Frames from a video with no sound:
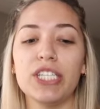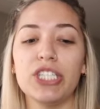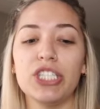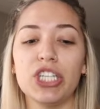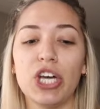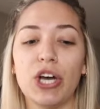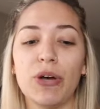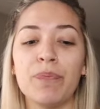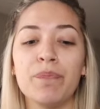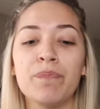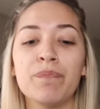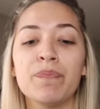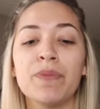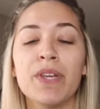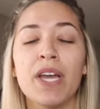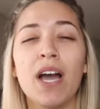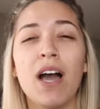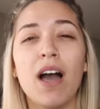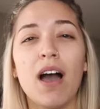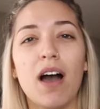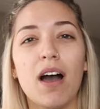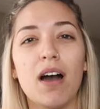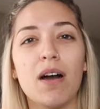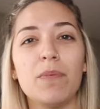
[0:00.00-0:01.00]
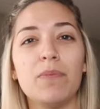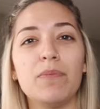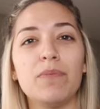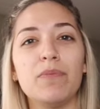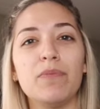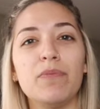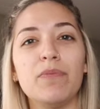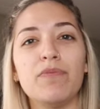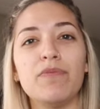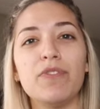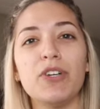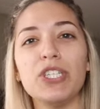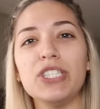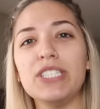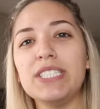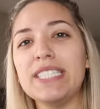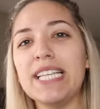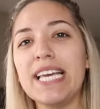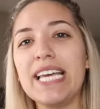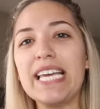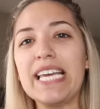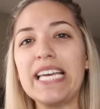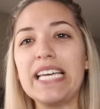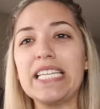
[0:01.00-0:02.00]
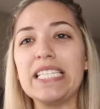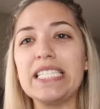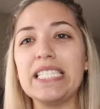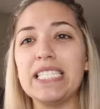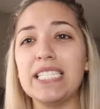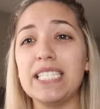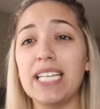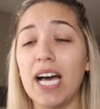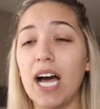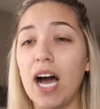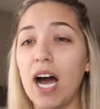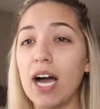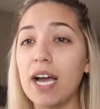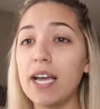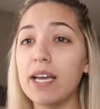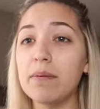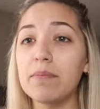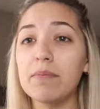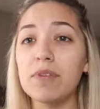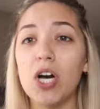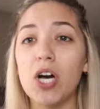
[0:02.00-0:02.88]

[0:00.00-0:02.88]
So first thing is that I am